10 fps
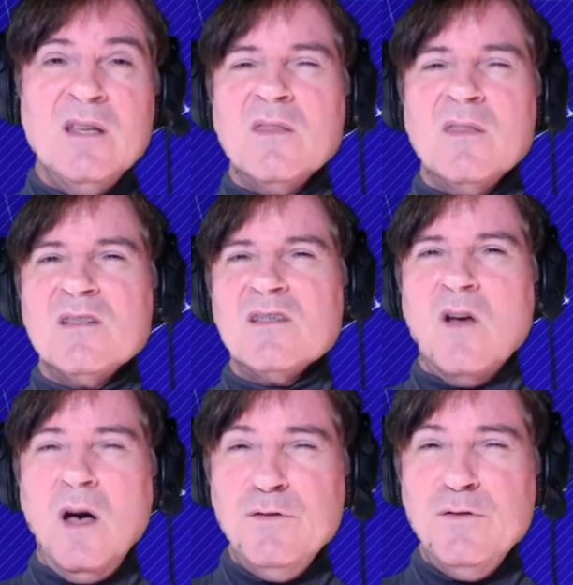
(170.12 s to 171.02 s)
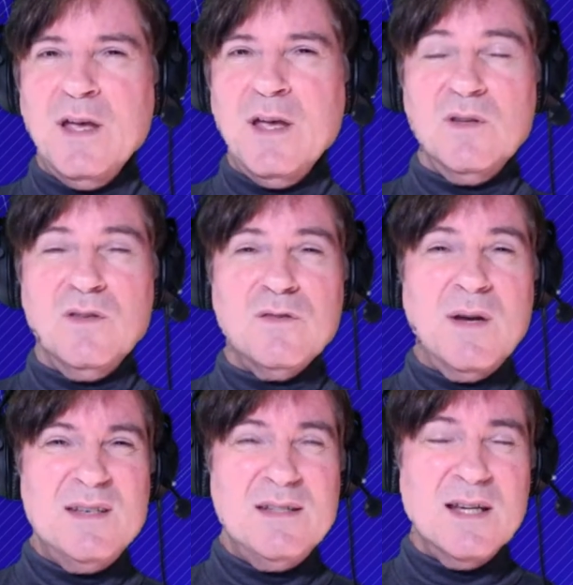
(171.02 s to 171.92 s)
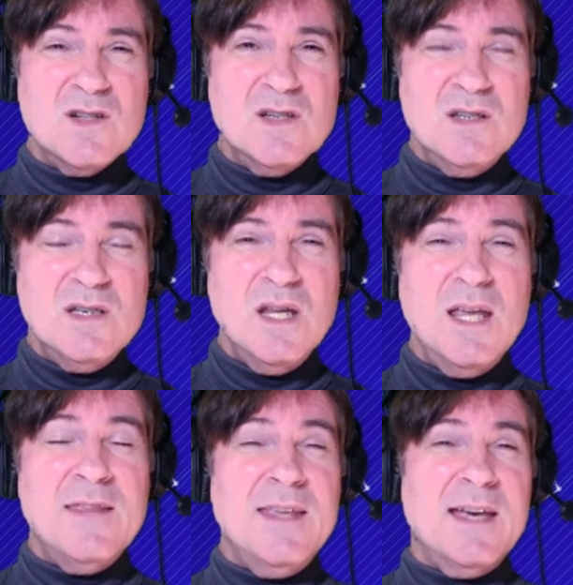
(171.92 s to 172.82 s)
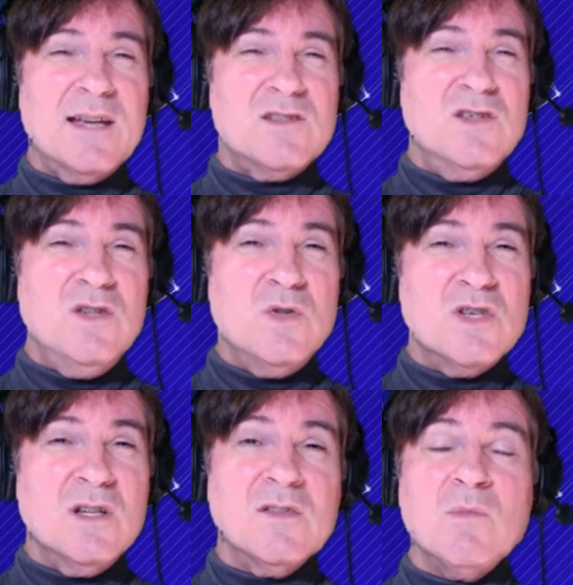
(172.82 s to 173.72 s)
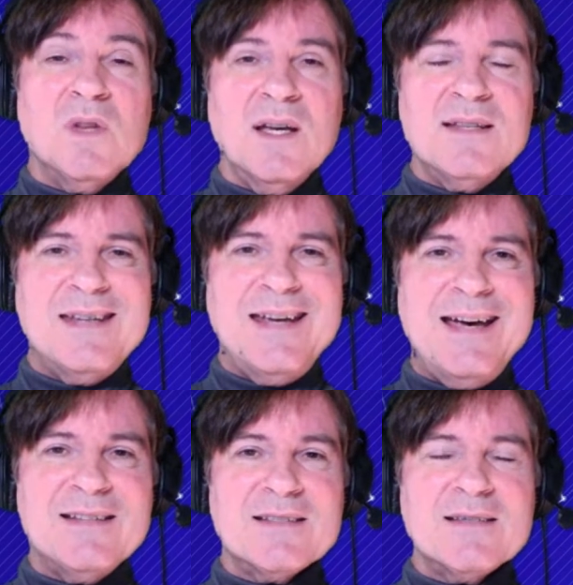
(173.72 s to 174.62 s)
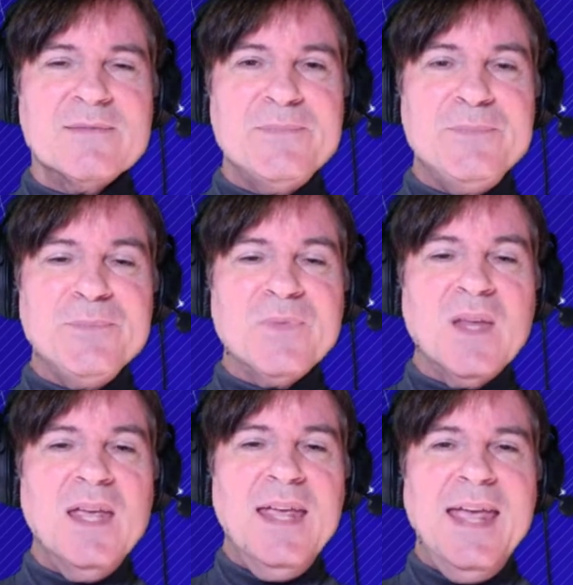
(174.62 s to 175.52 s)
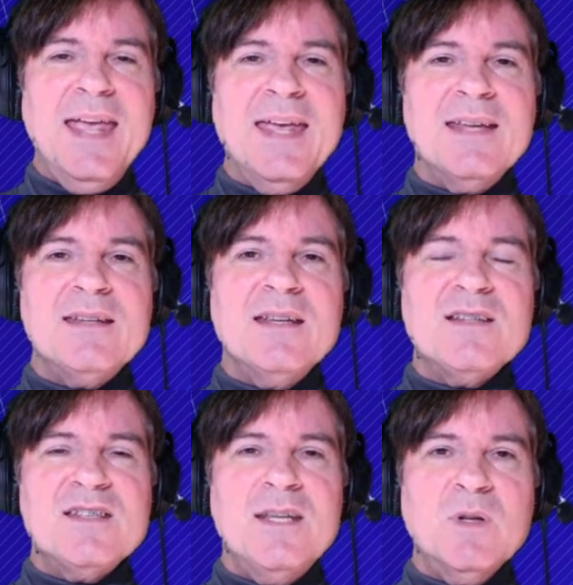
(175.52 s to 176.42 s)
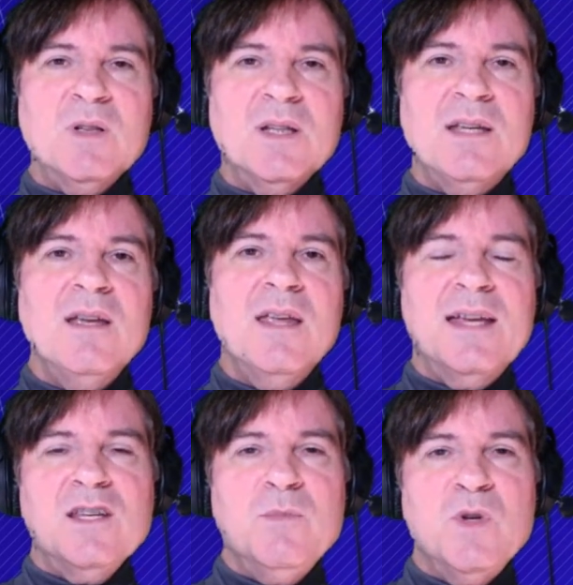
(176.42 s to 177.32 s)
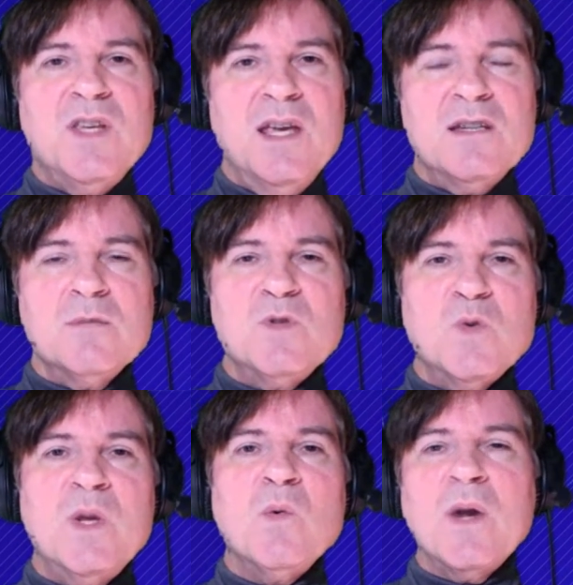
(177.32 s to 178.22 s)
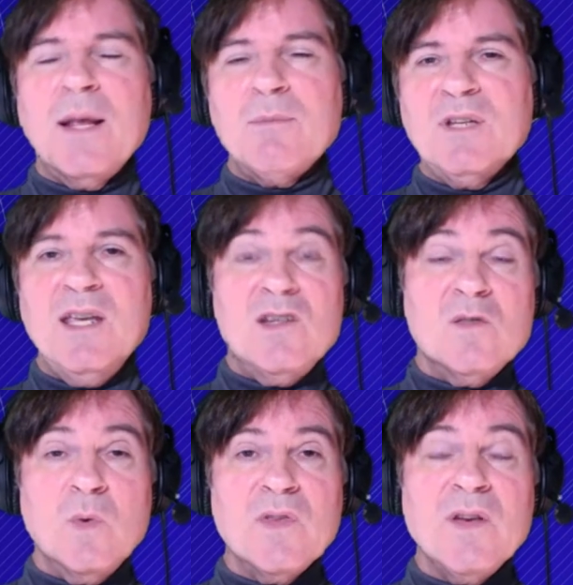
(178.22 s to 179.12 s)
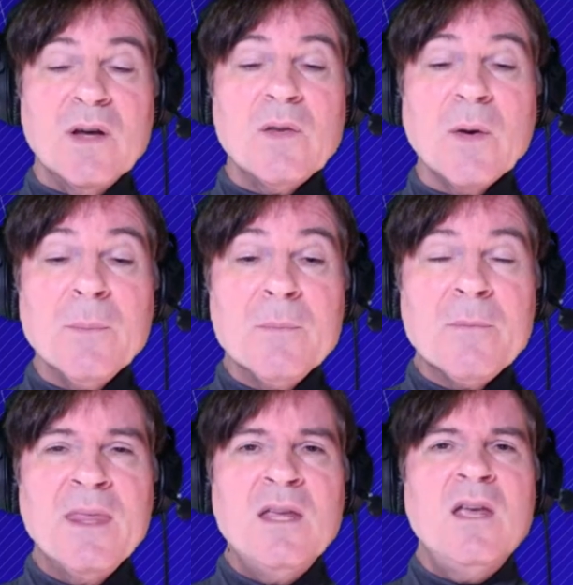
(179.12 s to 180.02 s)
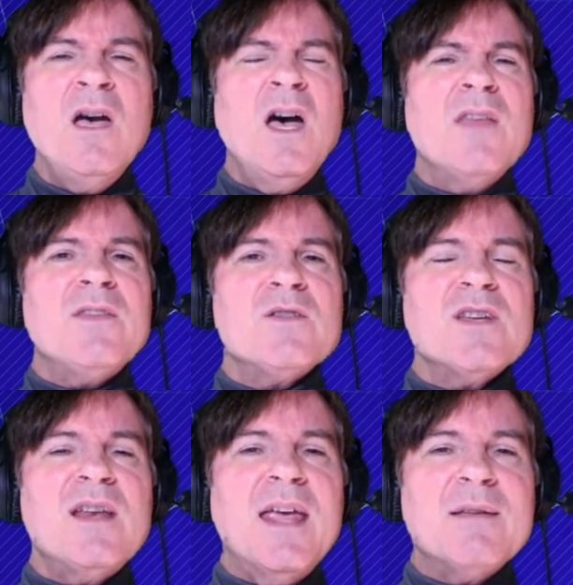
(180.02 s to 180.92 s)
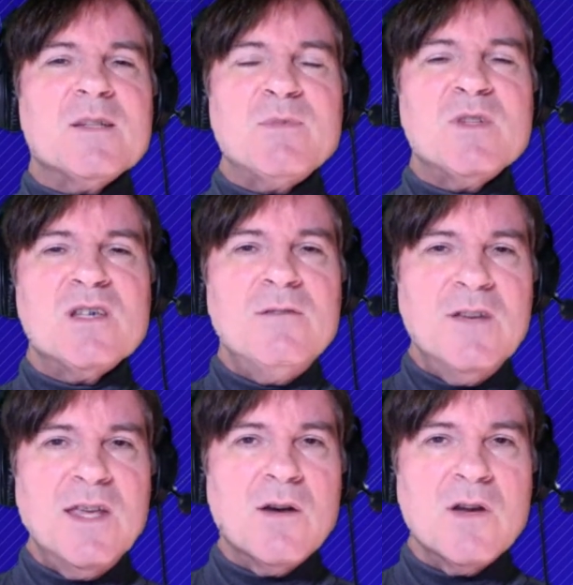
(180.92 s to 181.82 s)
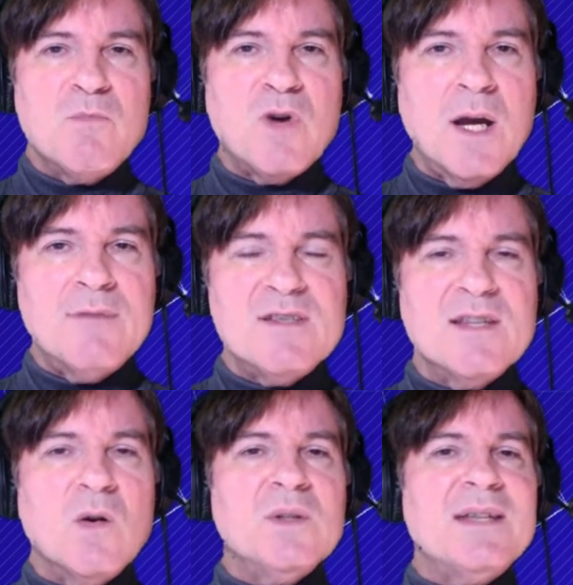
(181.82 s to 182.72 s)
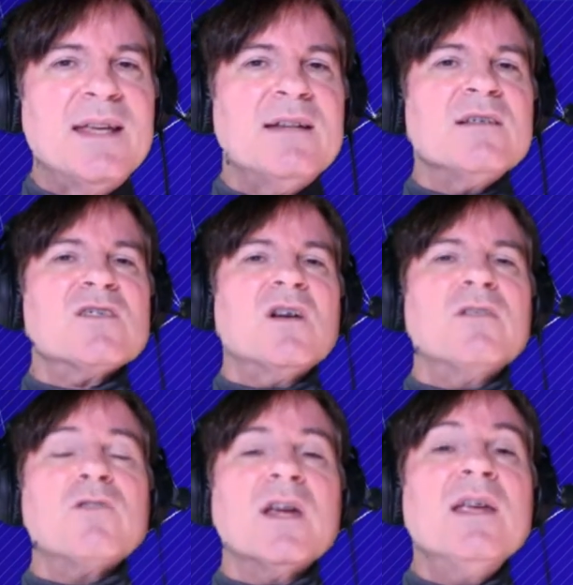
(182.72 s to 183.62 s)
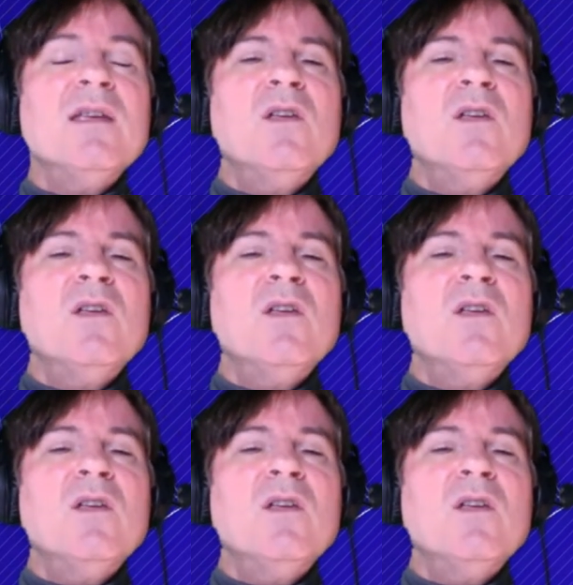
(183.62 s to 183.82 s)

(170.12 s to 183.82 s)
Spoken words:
This is often found in threat detection and the execution of compliance tasks. And it is typically a communication between one application with another. There's a specific area in privacy called data discovery,